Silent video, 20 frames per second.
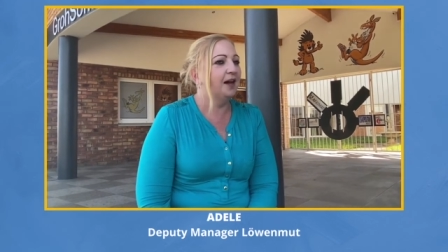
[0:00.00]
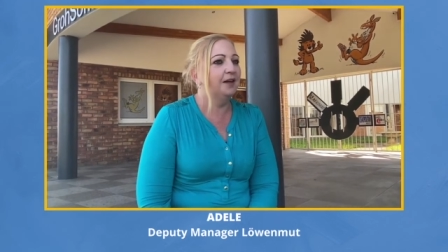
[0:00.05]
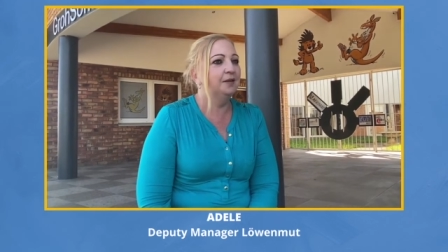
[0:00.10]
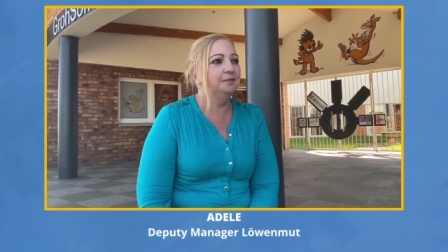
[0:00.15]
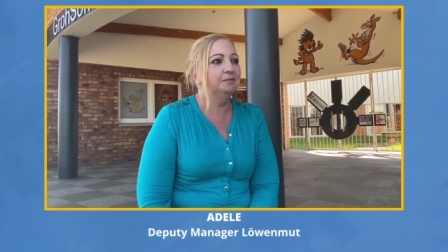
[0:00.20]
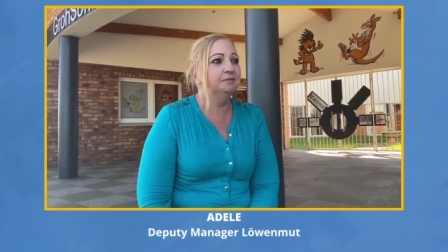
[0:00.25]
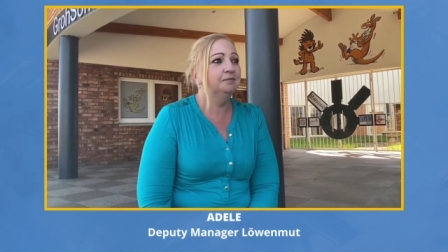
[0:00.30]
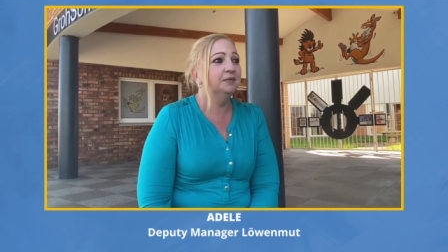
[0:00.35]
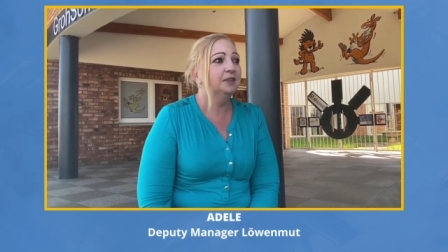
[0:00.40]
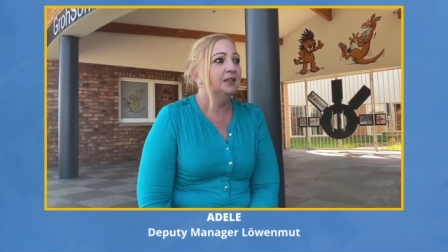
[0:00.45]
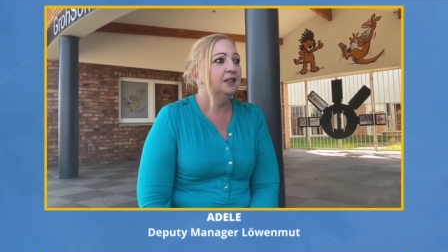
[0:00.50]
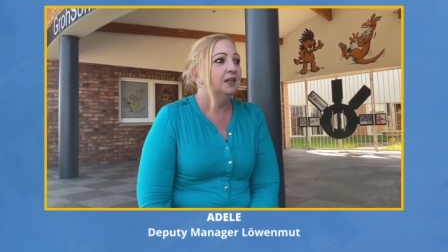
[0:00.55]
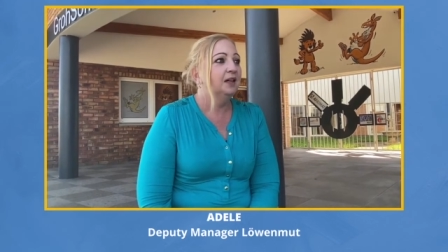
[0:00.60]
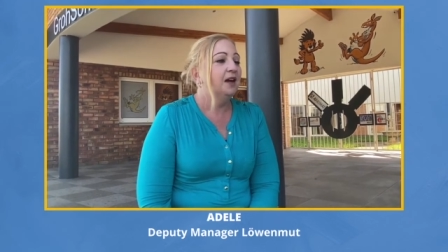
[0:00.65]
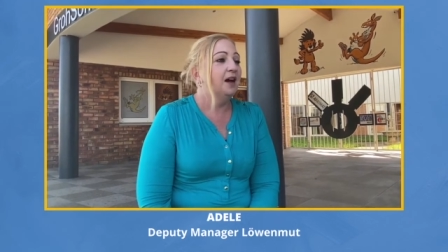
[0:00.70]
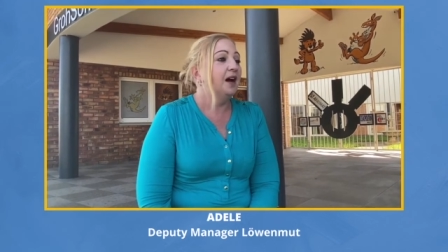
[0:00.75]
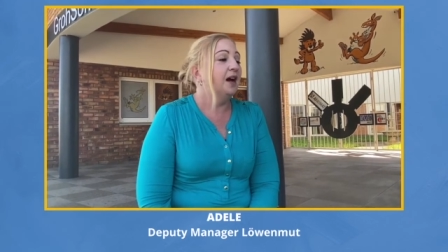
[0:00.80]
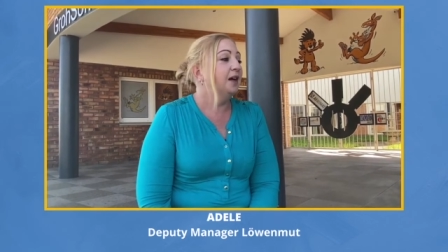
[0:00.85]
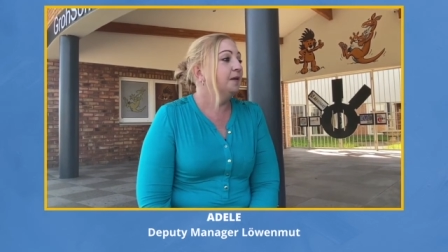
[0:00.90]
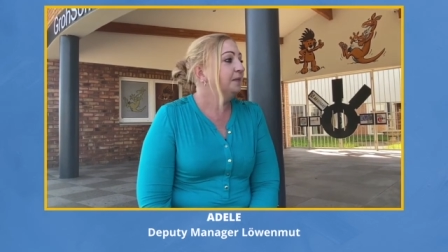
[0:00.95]
Um,
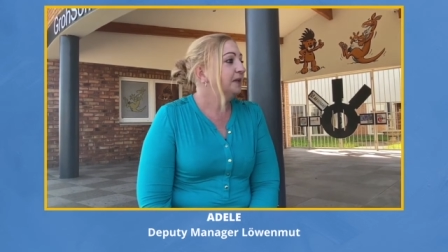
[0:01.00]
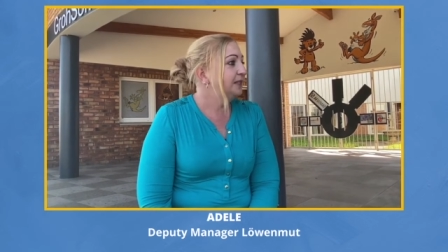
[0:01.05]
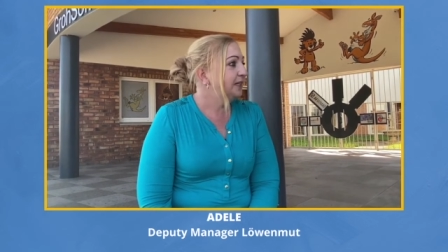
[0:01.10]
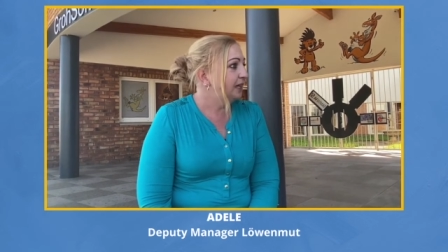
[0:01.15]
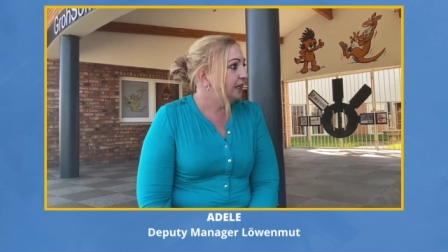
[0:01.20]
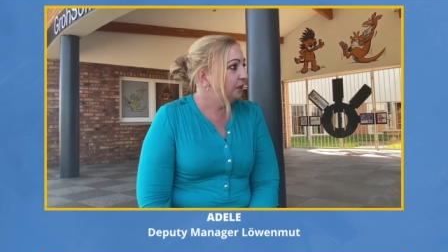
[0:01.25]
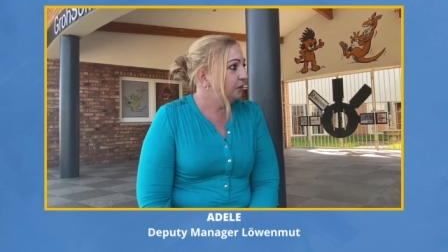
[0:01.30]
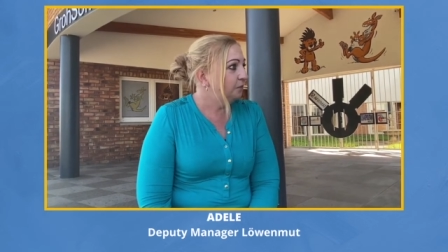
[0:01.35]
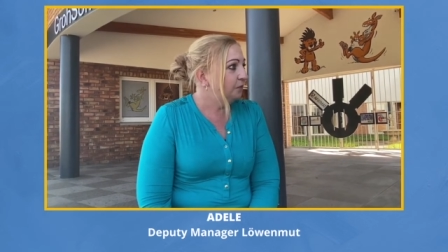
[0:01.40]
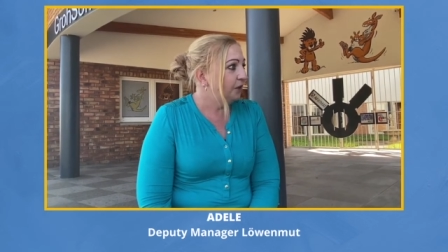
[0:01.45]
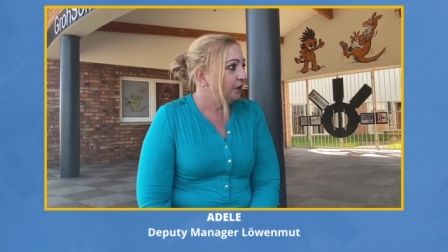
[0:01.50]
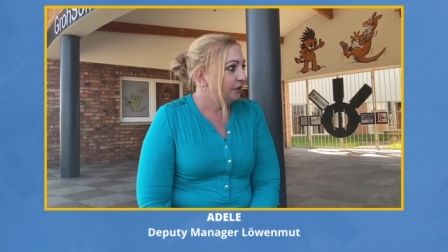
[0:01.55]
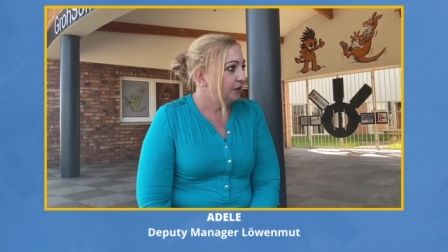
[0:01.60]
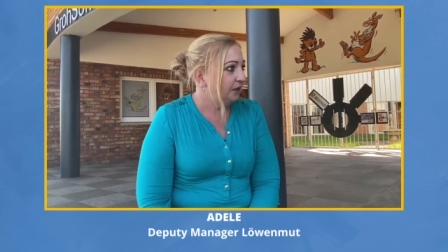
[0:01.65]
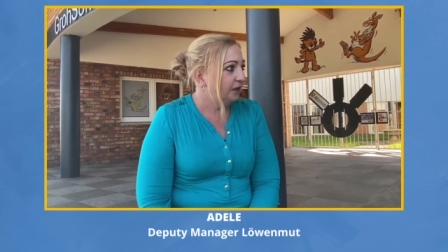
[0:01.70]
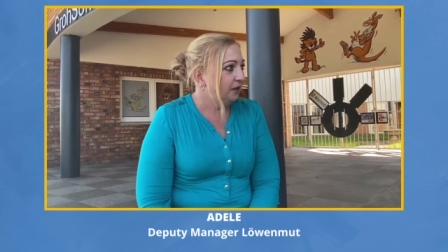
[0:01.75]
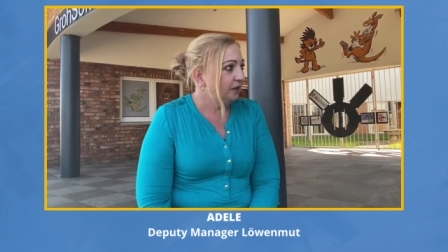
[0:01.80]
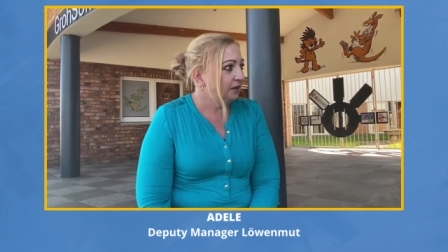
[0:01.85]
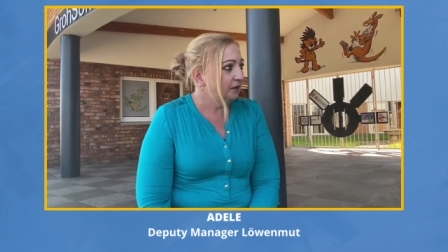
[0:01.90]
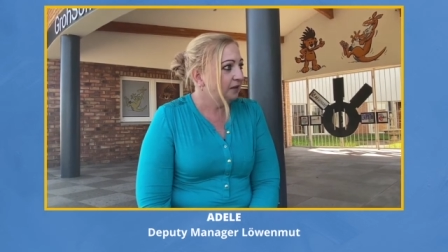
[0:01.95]
I'm Adele
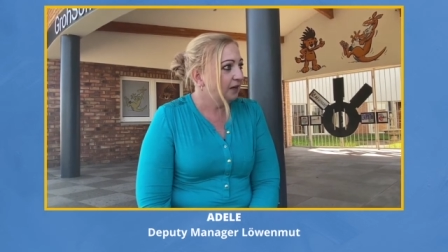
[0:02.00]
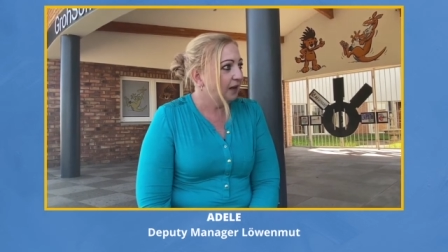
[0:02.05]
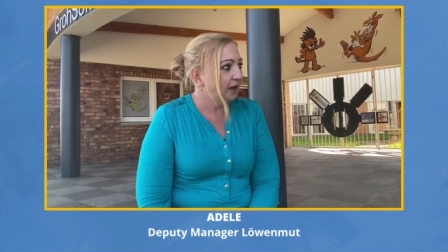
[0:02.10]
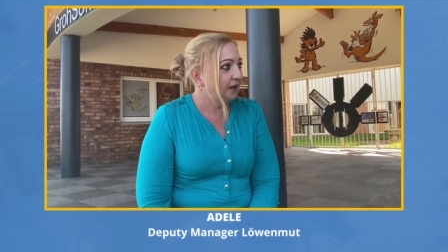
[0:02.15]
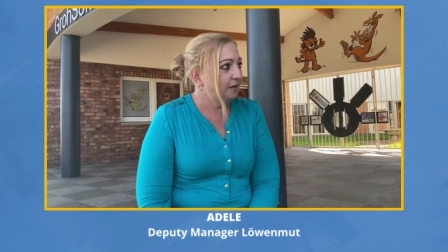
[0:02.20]
Modo.